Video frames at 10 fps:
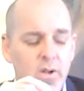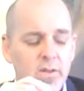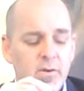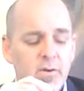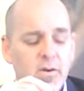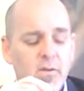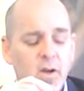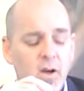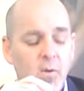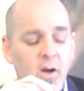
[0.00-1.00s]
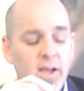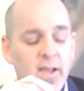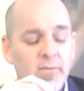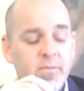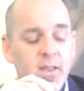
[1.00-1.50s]
withered
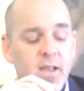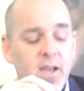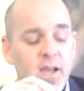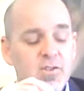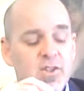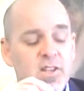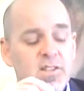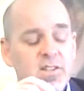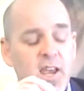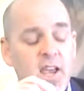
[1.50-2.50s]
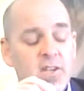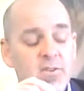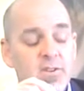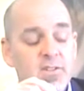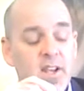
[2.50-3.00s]
away. And Jesus
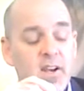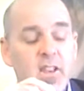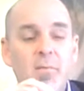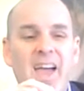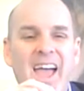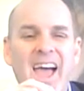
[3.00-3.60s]
answering said to them,